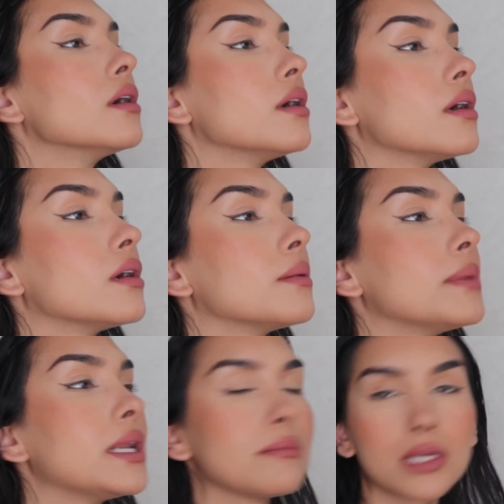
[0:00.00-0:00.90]
Um,
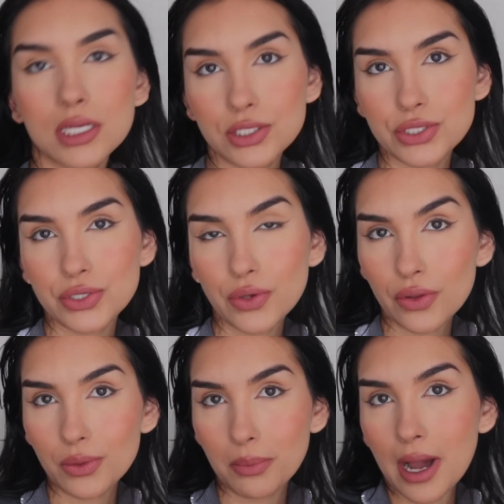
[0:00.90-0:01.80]
and I'm going to do
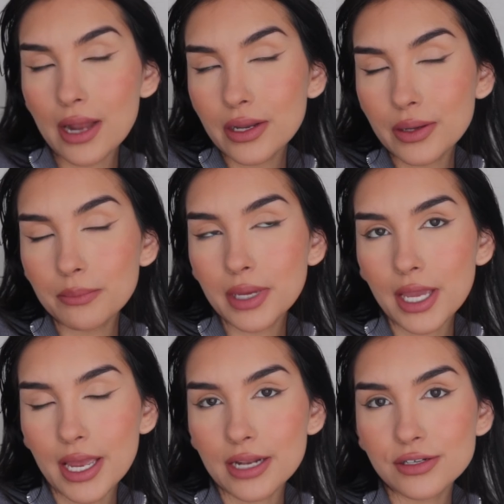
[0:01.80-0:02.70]
the bottom
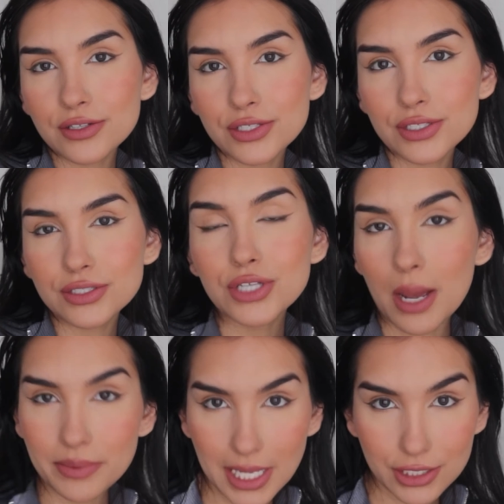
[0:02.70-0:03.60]
and the
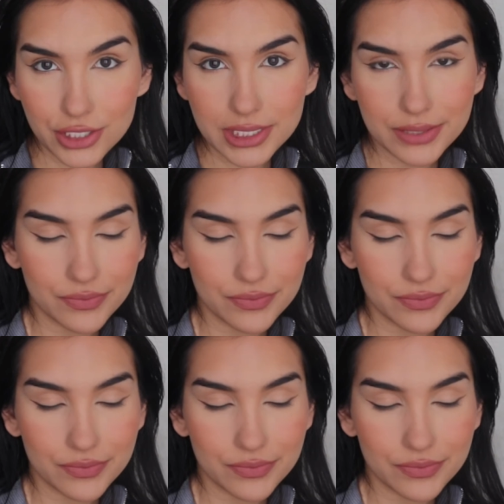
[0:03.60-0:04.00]
top lashes.